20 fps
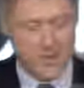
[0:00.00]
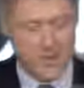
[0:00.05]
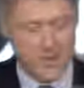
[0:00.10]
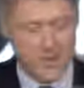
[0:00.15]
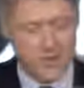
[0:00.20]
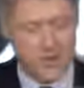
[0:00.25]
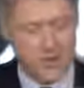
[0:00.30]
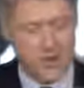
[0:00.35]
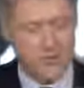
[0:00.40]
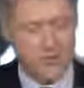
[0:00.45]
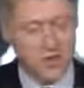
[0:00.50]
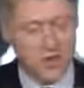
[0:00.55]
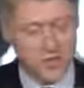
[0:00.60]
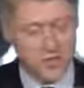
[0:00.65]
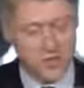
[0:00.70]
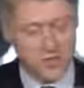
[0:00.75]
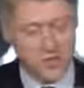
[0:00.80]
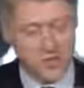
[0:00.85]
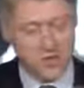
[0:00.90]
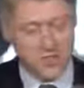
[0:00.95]
endured
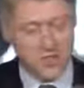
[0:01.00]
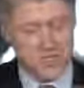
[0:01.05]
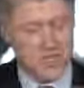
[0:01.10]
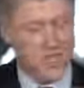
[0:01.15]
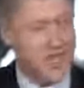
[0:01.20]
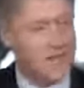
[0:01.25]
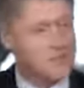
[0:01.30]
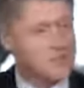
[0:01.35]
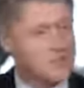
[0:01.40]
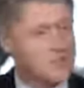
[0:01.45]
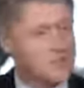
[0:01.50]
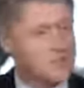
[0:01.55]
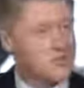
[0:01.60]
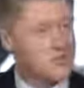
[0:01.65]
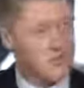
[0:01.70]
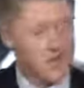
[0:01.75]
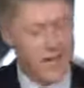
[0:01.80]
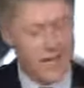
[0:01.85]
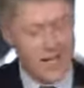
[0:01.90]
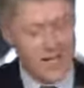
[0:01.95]
multiple disasters
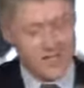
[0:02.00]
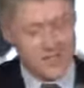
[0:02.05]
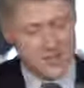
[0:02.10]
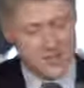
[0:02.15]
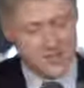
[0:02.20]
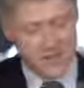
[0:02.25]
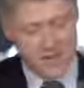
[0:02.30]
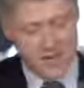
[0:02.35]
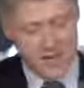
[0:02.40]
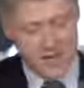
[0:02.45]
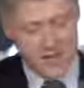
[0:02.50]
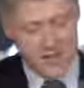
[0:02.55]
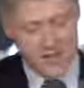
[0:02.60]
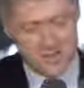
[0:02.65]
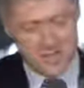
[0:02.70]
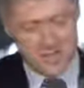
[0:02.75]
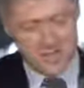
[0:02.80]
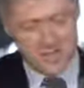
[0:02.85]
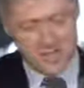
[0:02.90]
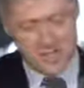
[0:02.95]
from riots to
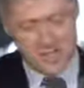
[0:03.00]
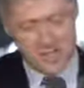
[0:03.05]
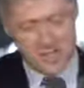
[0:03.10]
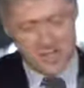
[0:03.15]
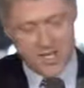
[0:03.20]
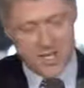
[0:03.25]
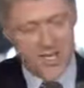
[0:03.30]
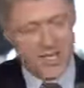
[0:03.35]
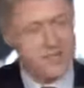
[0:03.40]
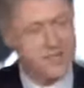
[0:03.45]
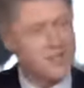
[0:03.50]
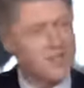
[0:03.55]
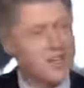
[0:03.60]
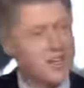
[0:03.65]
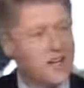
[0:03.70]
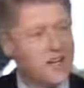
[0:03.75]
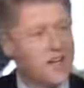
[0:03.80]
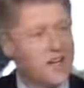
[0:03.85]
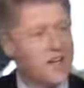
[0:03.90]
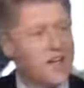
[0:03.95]
fires and mudslides
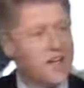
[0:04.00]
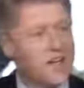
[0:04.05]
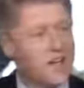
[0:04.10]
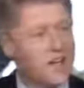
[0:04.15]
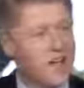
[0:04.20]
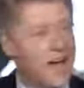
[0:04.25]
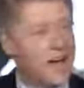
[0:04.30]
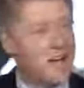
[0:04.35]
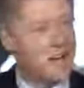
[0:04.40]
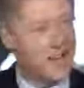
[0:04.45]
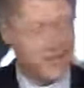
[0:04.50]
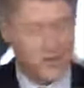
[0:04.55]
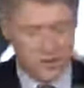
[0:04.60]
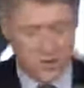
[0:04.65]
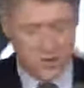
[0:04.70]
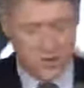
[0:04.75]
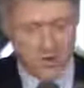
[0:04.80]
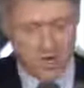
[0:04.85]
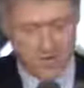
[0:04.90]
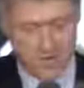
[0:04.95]
and now the
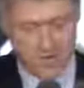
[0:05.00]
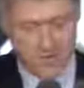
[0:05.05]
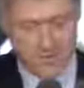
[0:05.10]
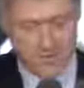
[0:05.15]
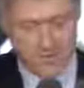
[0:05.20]
earthquake.